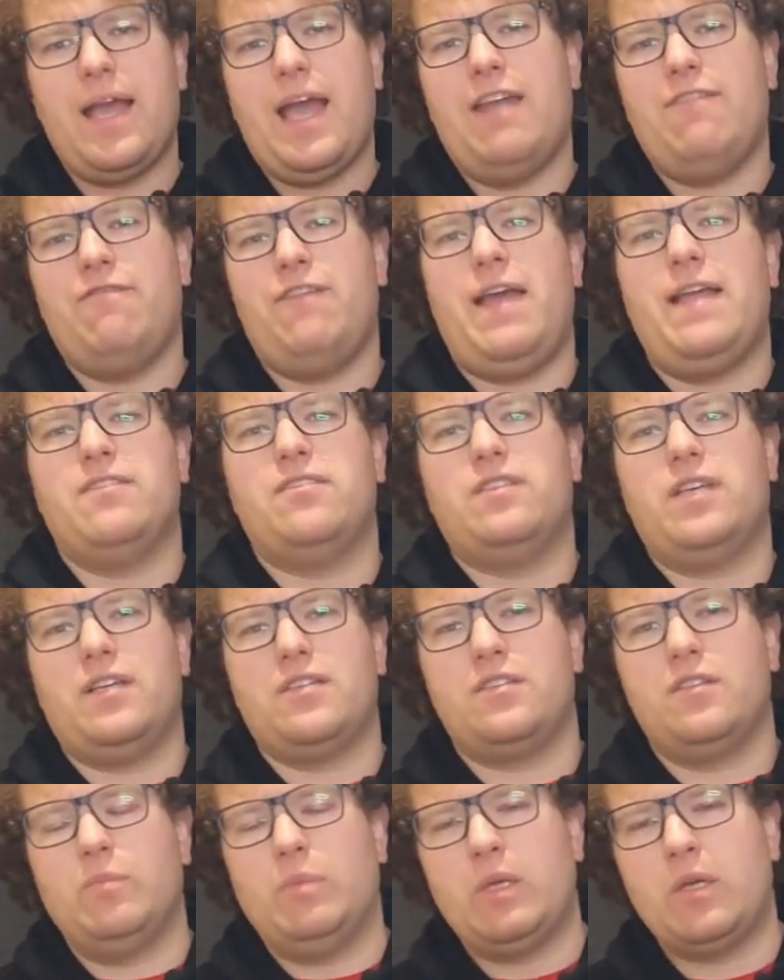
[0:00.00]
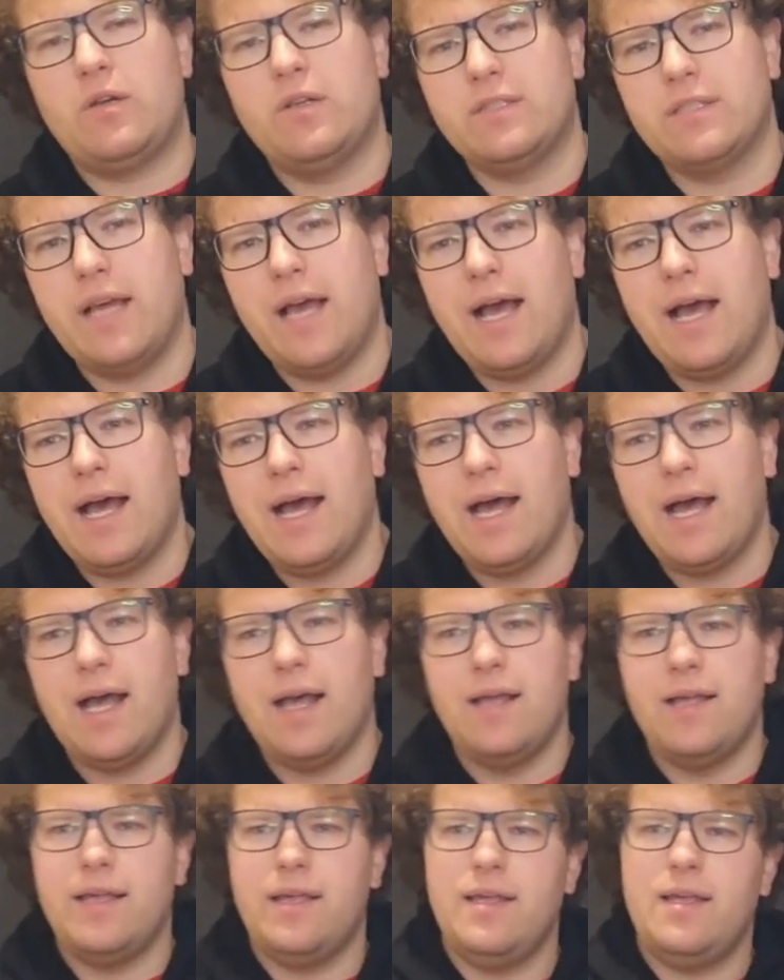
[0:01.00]
advanced section, because there
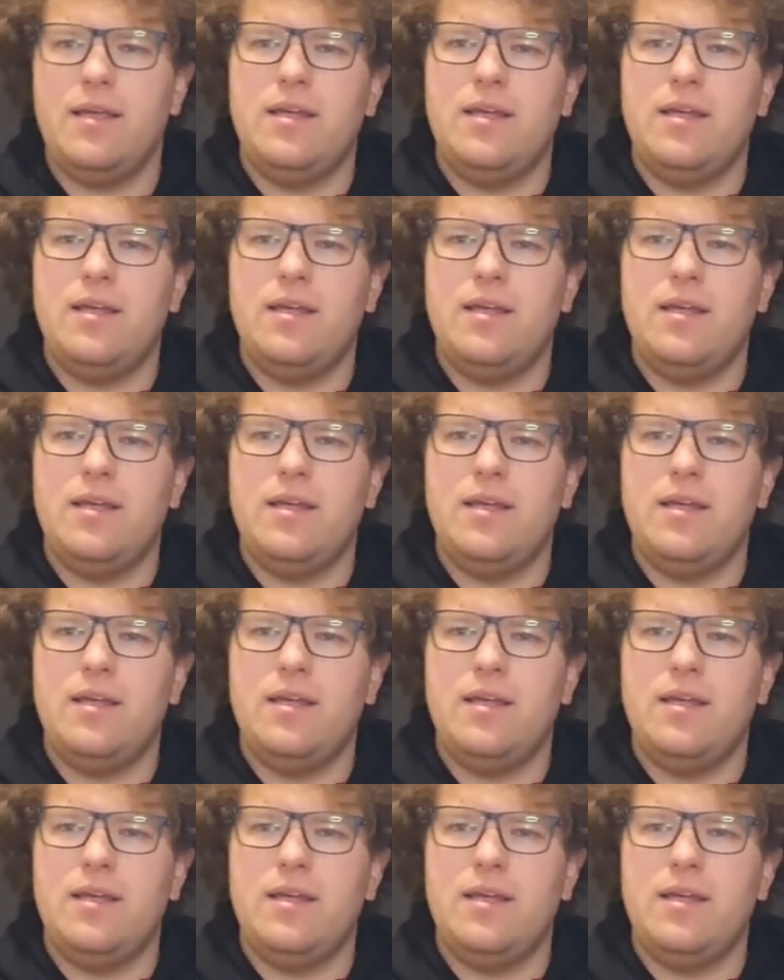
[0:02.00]
are